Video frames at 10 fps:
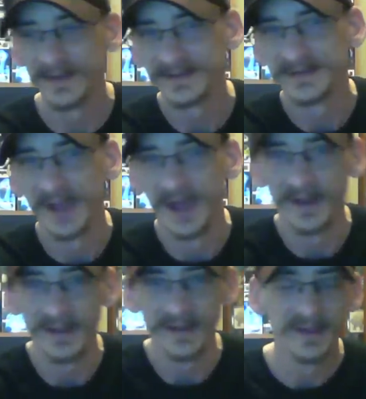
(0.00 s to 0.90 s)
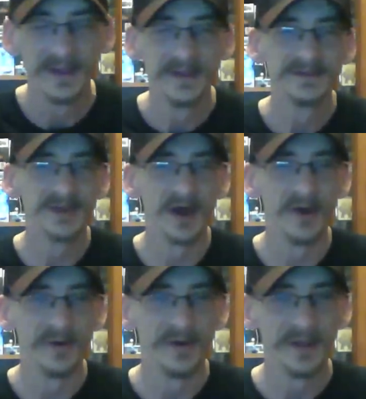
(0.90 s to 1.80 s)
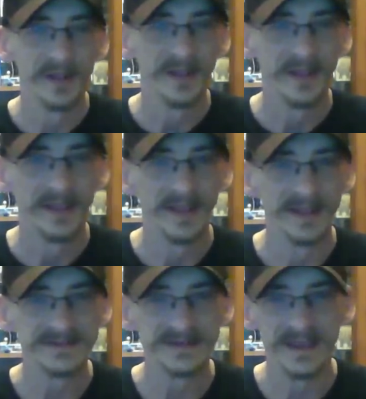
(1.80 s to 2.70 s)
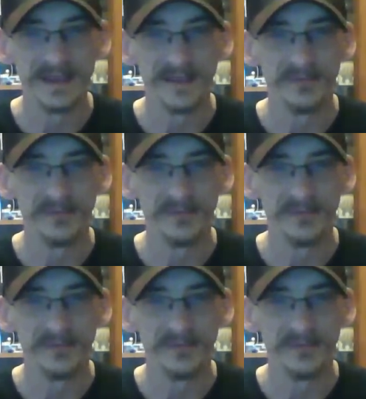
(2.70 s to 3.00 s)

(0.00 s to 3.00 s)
Excited. So, let's see.